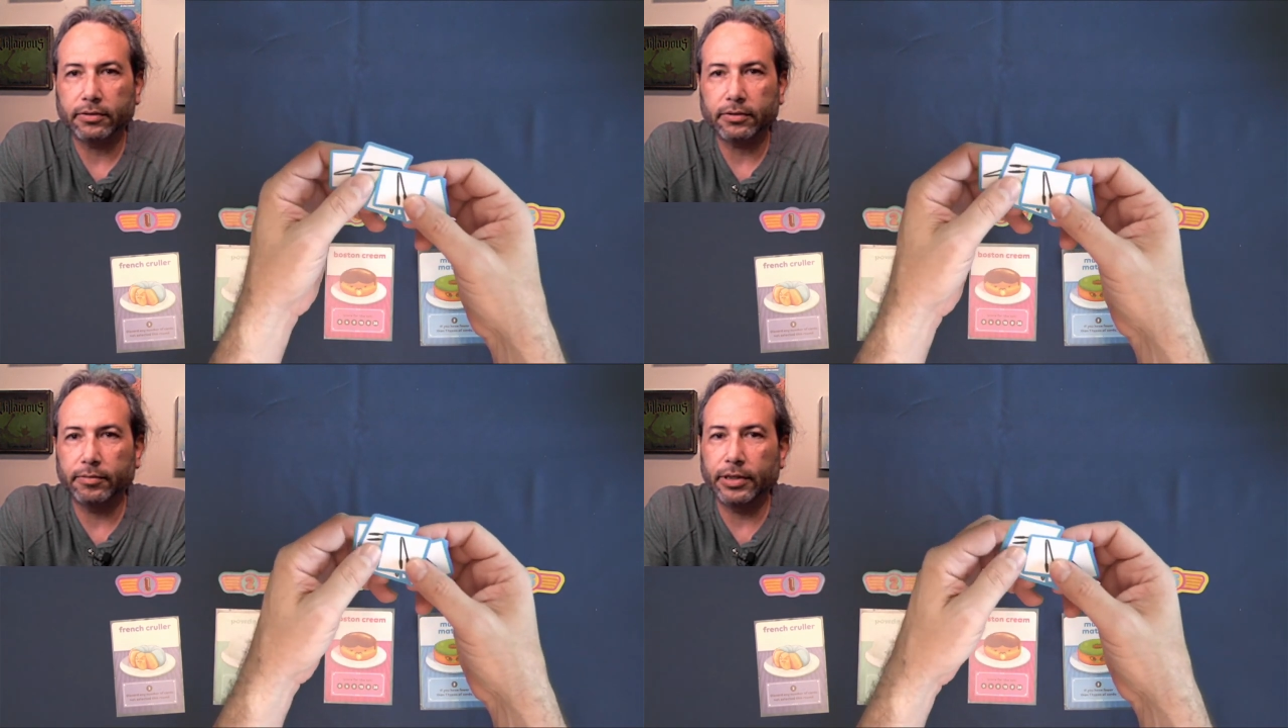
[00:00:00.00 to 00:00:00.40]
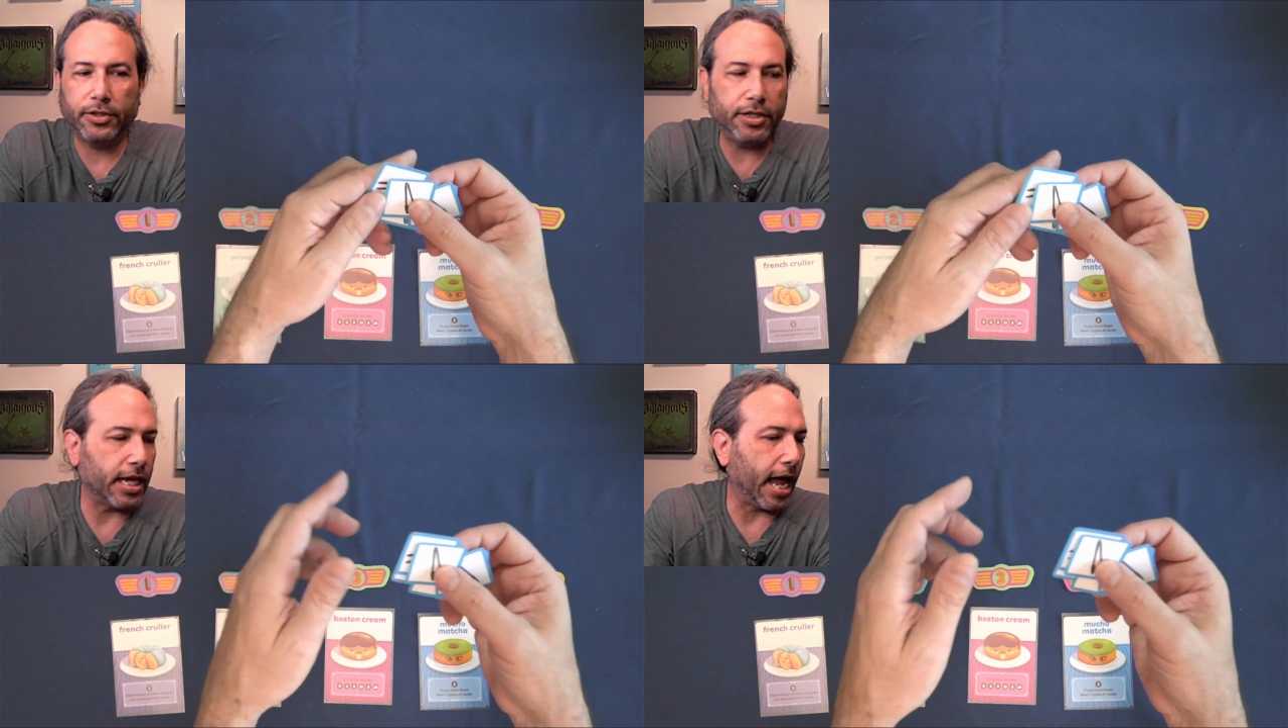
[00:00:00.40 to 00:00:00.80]
I mean, it's
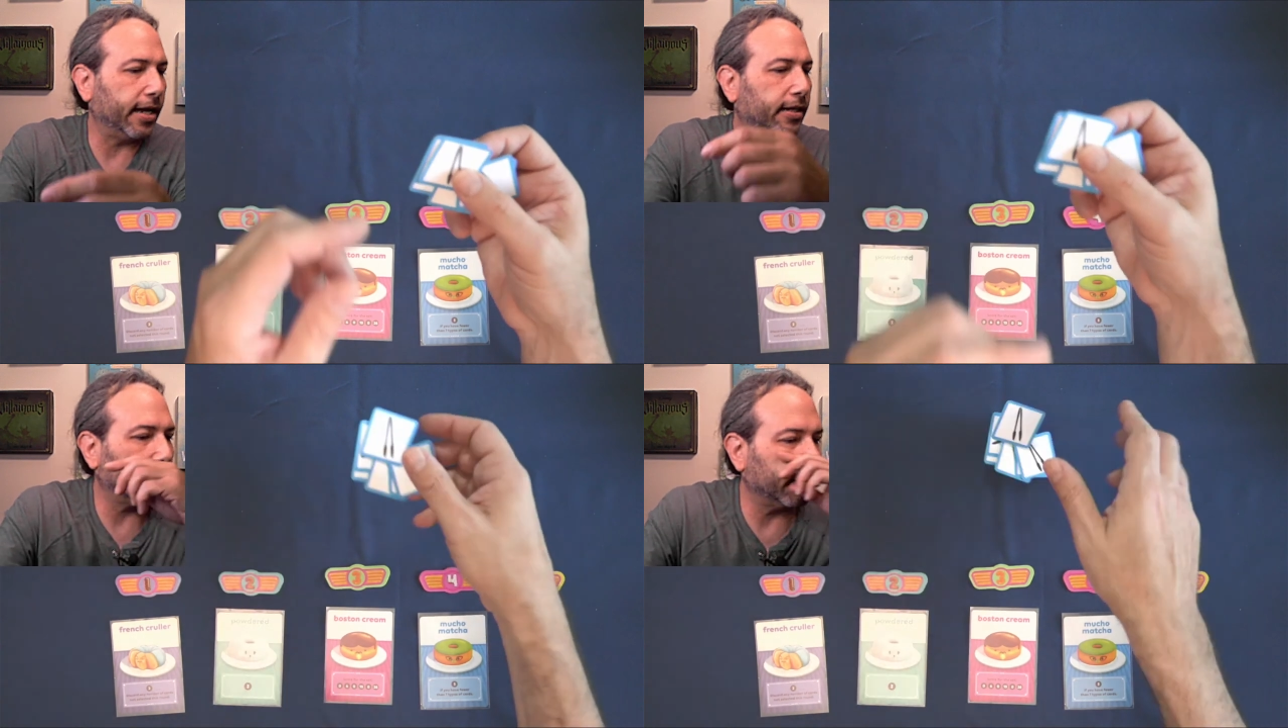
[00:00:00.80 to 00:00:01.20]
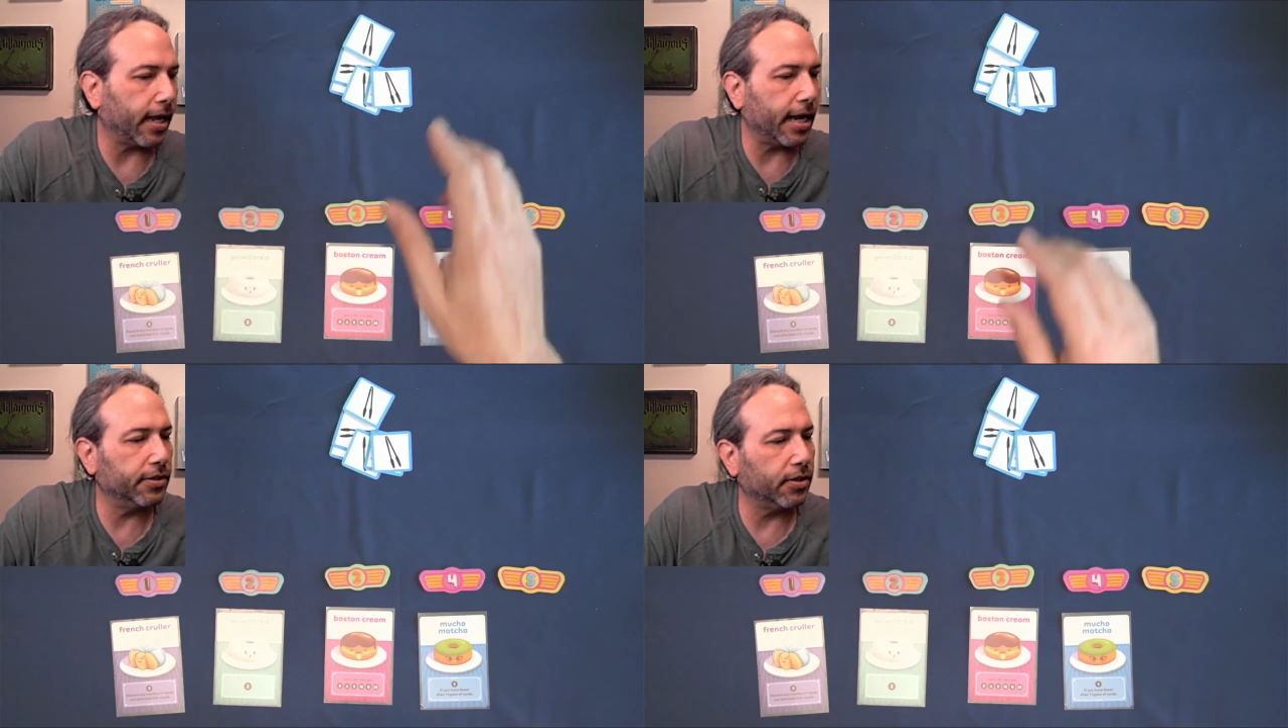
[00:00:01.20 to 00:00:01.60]
easy.
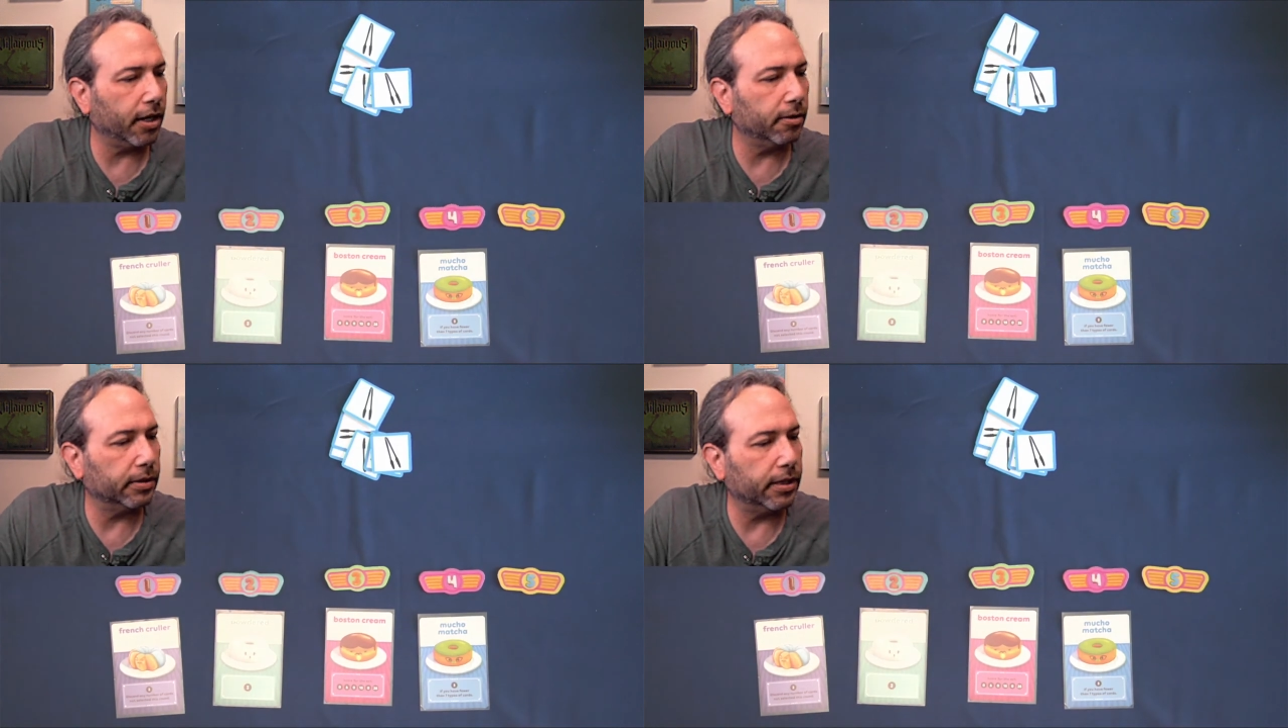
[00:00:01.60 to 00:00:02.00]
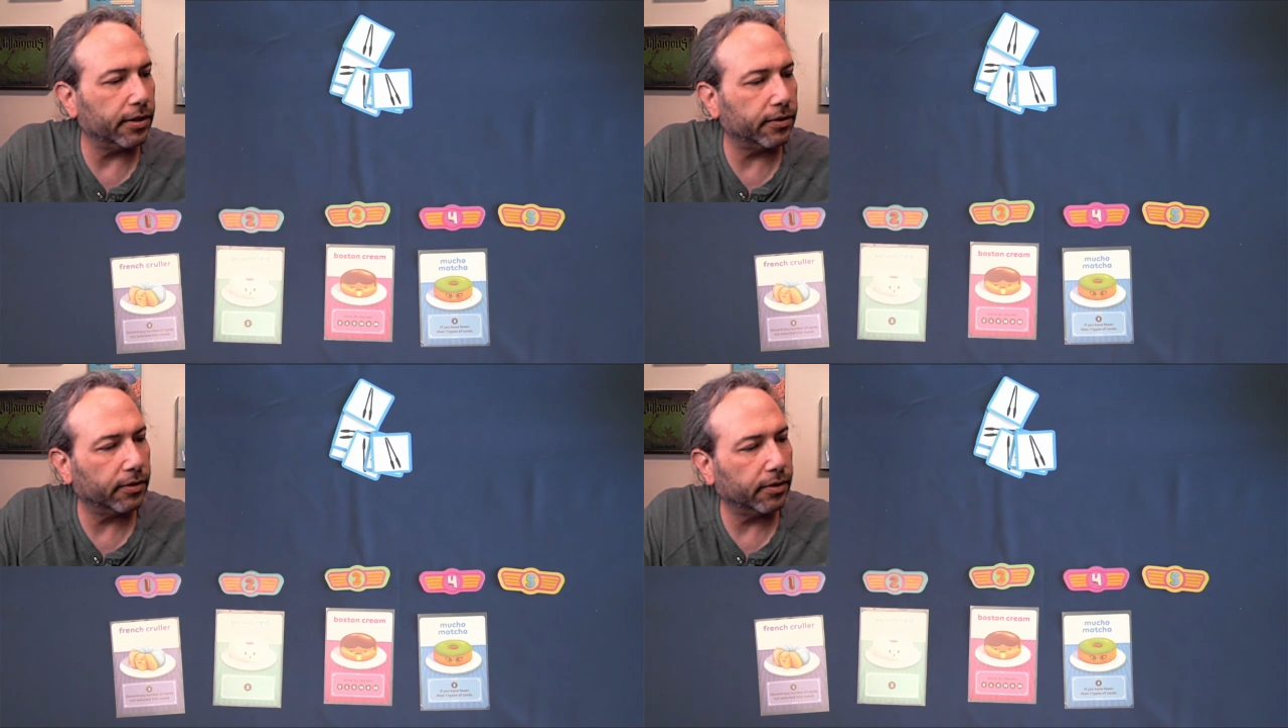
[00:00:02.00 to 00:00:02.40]
I started with
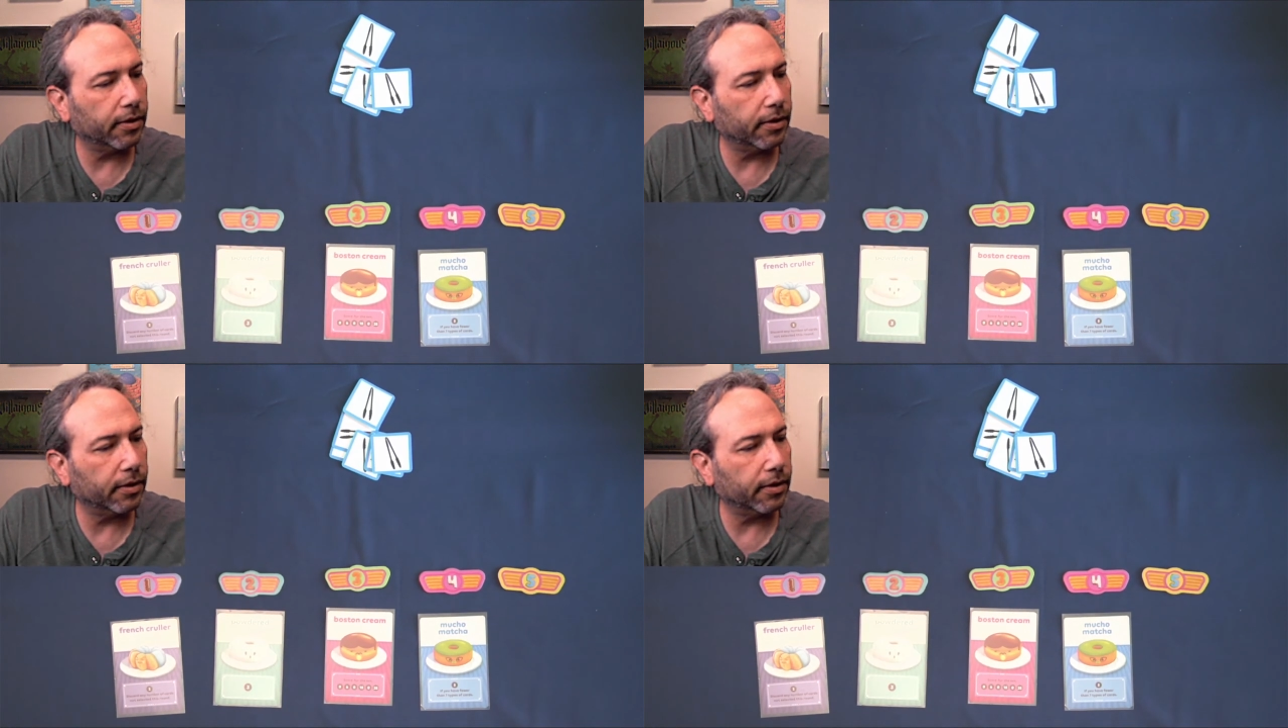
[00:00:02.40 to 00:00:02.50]
this.